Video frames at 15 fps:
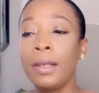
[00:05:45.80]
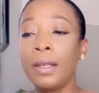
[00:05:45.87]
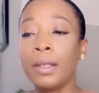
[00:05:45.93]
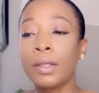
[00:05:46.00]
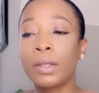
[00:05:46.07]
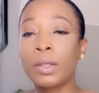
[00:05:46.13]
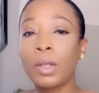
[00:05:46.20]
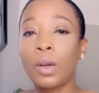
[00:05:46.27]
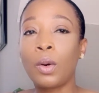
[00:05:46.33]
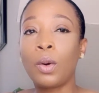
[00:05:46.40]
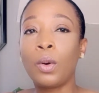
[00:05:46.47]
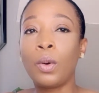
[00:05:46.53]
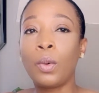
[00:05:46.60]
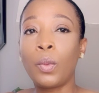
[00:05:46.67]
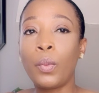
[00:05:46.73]

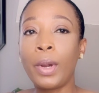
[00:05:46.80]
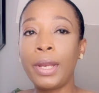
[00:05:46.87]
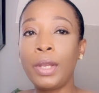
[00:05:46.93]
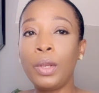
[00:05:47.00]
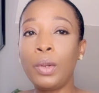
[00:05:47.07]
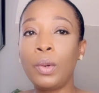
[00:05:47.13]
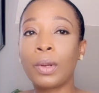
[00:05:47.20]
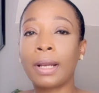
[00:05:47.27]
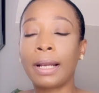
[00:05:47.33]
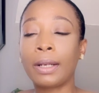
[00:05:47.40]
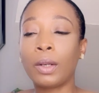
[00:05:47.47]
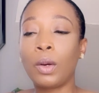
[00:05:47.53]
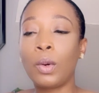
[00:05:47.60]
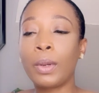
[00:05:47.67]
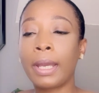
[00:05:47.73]
So when you look
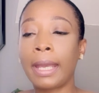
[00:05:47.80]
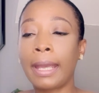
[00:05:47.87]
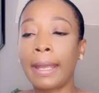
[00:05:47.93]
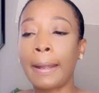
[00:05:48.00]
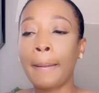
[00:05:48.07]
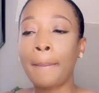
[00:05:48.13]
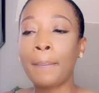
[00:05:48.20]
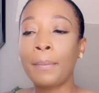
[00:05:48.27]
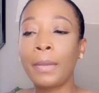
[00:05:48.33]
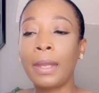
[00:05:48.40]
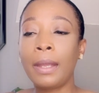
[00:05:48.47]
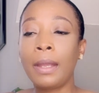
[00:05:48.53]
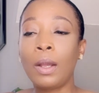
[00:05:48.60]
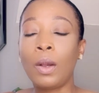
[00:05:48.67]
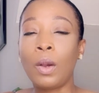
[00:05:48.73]
at, okay,
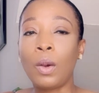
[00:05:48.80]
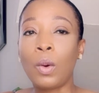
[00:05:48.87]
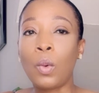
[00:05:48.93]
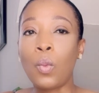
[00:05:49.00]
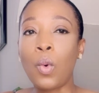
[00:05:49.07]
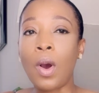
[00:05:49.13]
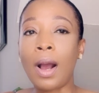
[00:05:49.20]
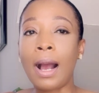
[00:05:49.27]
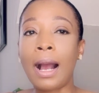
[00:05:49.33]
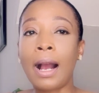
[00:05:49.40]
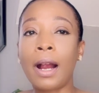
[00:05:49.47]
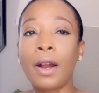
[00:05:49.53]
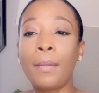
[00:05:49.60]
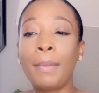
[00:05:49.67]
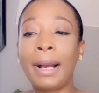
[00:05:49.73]
what
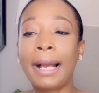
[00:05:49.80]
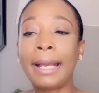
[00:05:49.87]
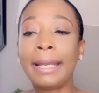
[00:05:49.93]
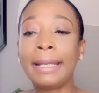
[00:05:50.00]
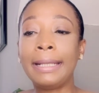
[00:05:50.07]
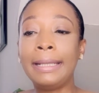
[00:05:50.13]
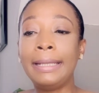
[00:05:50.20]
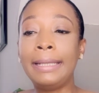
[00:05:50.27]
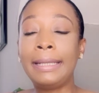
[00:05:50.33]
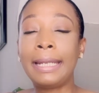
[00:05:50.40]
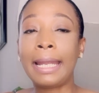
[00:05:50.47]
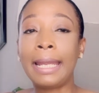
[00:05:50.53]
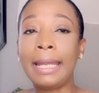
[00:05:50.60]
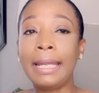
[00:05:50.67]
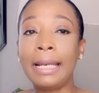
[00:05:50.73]
are my
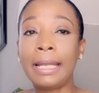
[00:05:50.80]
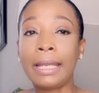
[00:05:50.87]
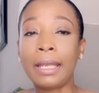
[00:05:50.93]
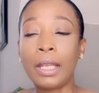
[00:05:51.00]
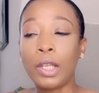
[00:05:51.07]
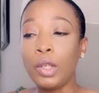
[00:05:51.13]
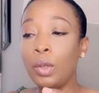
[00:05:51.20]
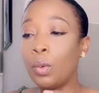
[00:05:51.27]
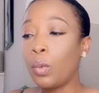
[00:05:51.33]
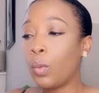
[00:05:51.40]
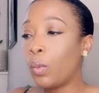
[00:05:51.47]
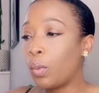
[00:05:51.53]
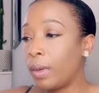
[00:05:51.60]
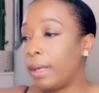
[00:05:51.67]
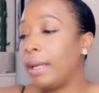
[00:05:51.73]
daily,
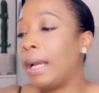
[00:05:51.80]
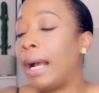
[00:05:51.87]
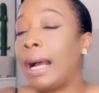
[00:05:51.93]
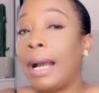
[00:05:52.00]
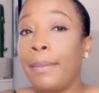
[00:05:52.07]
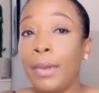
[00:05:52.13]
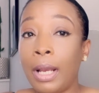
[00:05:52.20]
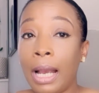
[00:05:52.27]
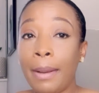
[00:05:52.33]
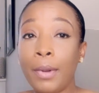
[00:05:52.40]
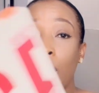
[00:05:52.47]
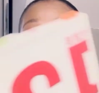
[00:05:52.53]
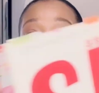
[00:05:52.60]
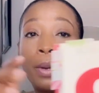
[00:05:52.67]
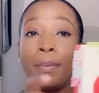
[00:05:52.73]

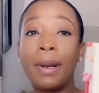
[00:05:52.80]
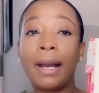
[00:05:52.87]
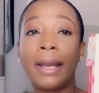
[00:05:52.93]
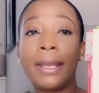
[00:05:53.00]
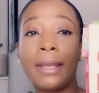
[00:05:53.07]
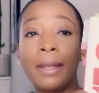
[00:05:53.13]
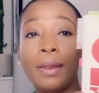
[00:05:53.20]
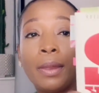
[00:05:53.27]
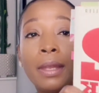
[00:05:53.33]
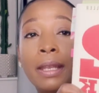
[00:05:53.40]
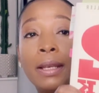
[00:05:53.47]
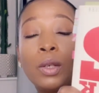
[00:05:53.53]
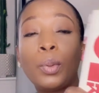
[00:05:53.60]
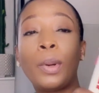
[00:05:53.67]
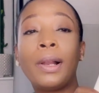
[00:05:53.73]
I'm going by
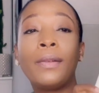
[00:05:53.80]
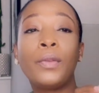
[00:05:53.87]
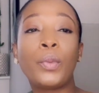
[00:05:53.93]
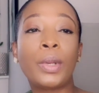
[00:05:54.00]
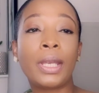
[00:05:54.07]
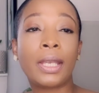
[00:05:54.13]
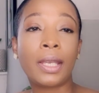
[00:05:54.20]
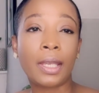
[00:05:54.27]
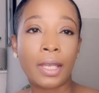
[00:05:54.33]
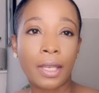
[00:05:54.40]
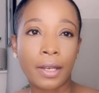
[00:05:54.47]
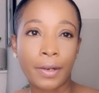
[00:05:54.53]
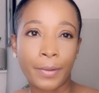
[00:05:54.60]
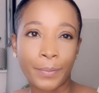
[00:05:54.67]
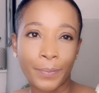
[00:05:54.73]
the 12-week year.